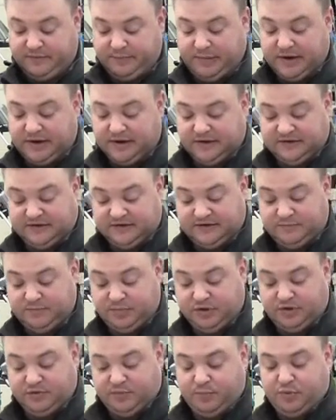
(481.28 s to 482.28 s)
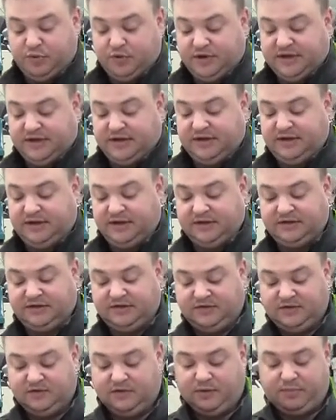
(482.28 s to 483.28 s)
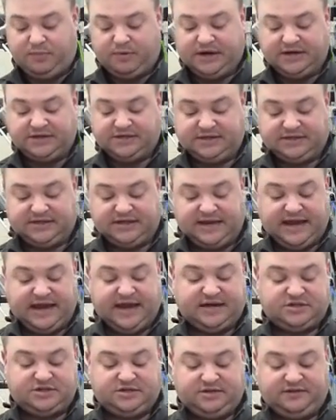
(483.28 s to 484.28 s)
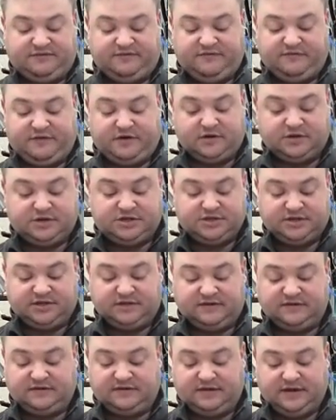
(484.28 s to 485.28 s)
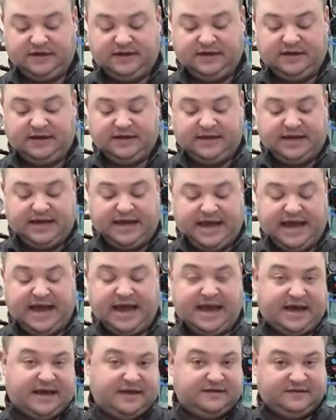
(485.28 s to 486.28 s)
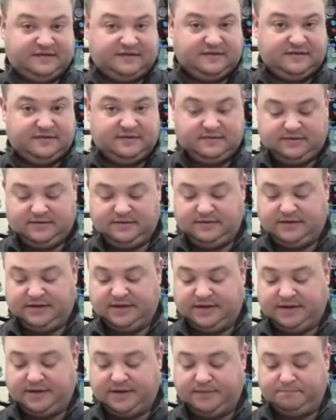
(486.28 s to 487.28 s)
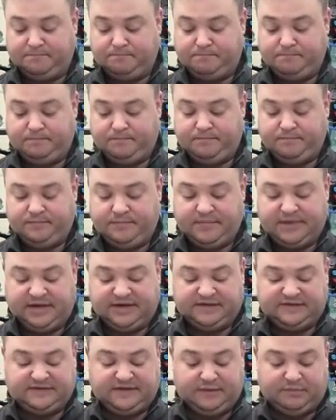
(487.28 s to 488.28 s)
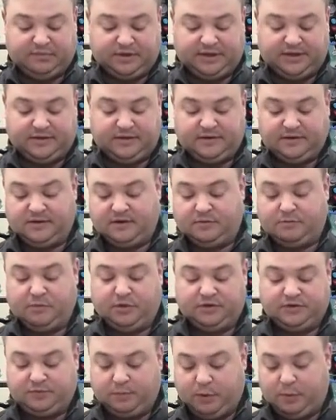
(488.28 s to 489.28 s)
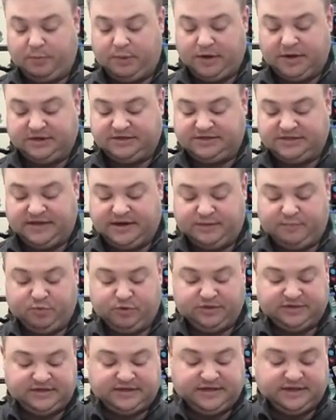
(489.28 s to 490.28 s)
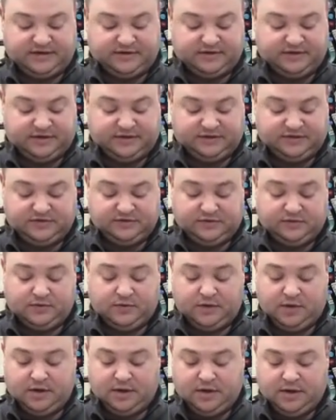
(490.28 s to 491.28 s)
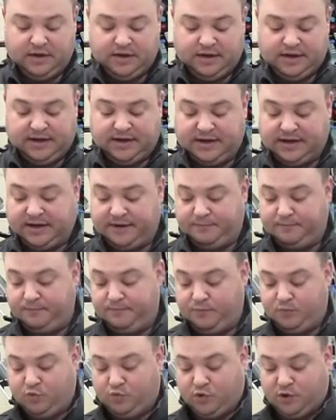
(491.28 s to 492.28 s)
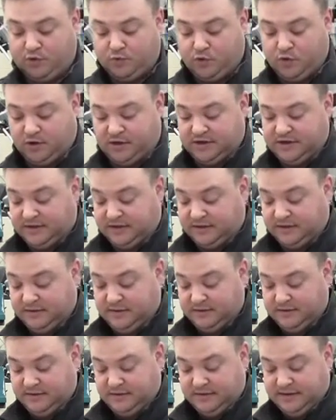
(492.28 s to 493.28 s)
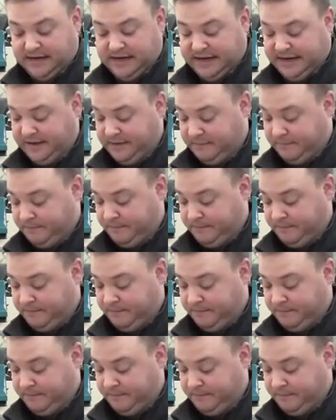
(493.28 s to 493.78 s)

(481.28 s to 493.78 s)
parts, but you'll put it into a project that actually functions as an assembly, or multiple parts that are put together into one working item.